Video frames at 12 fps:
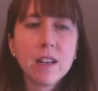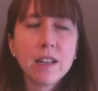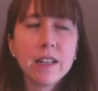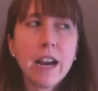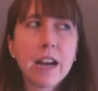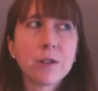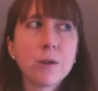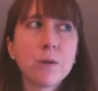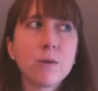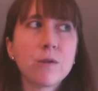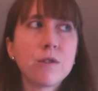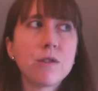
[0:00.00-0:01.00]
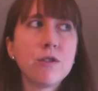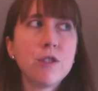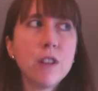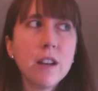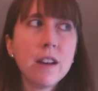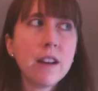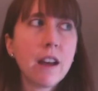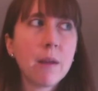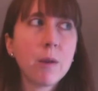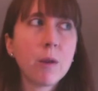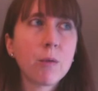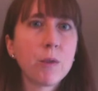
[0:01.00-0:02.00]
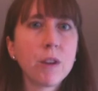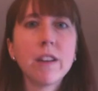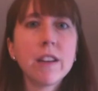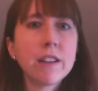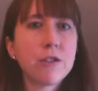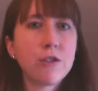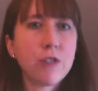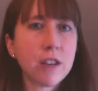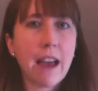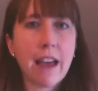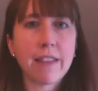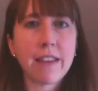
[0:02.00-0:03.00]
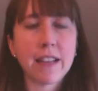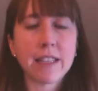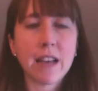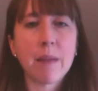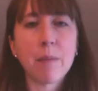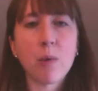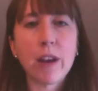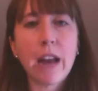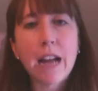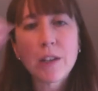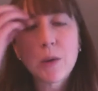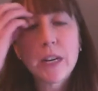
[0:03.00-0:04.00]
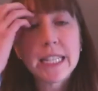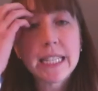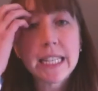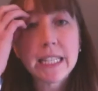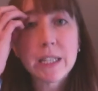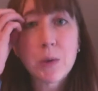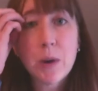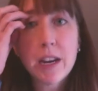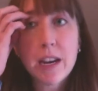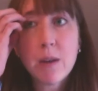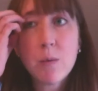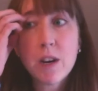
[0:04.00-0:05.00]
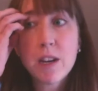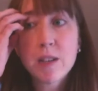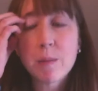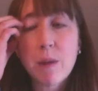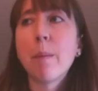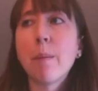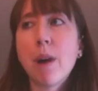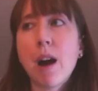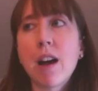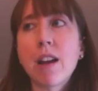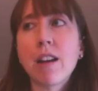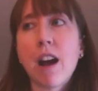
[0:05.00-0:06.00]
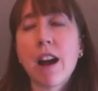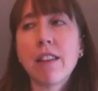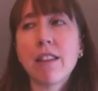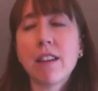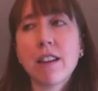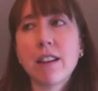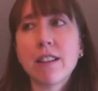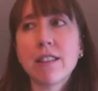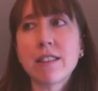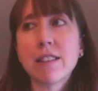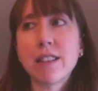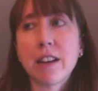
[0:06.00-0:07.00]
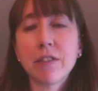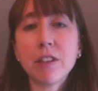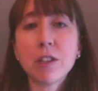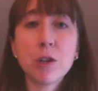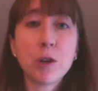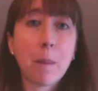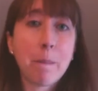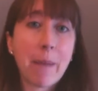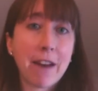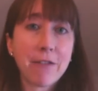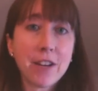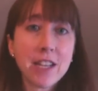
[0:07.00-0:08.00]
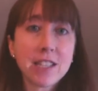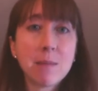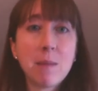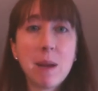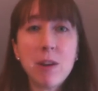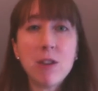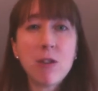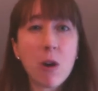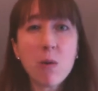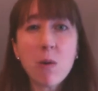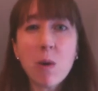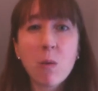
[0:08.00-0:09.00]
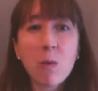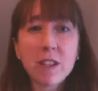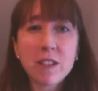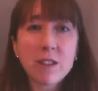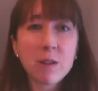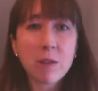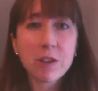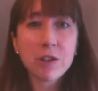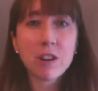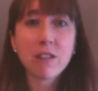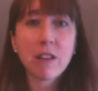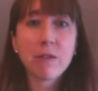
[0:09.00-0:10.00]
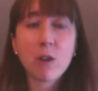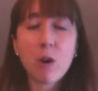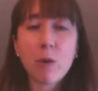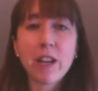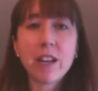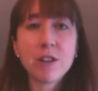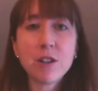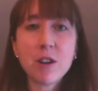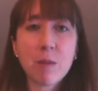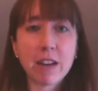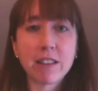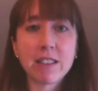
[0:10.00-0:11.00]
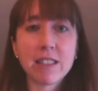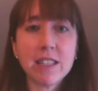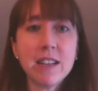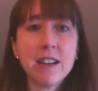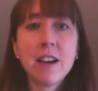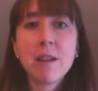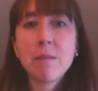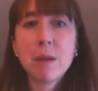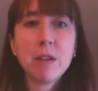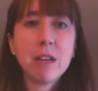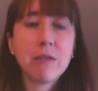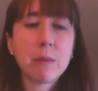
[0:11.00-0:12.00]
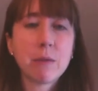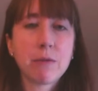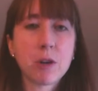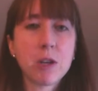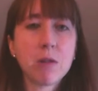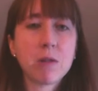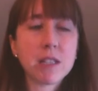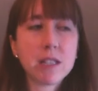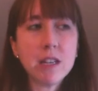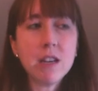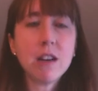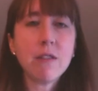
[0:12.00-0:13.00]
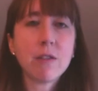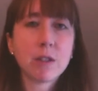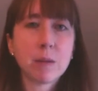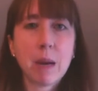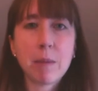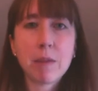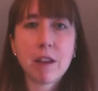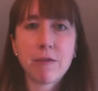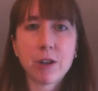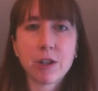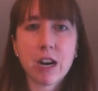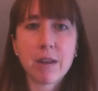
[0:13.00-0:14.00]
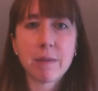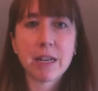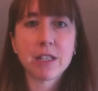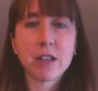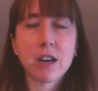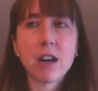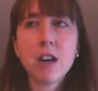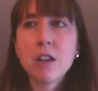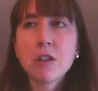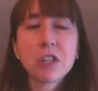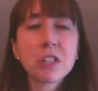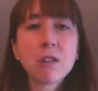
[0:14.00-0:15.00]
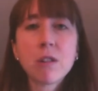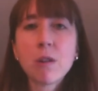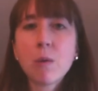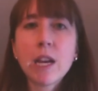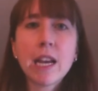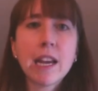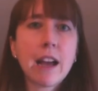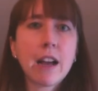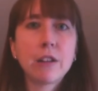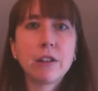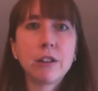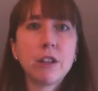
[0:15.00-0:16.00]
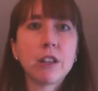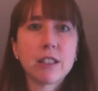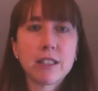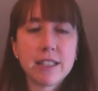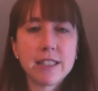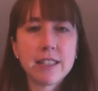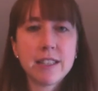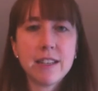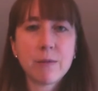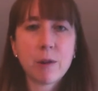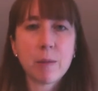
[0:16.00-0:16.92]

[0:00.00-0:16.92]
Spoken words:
Yeah, so GDM really is just at that time point at 26 to 28 weeks mark. But I think it's definitely to your benefit to maybe know what's your blood sugar level going into your pregnancy, maybe even before you conceive or sometime in that first trimester, just so that we can get a look to see if we're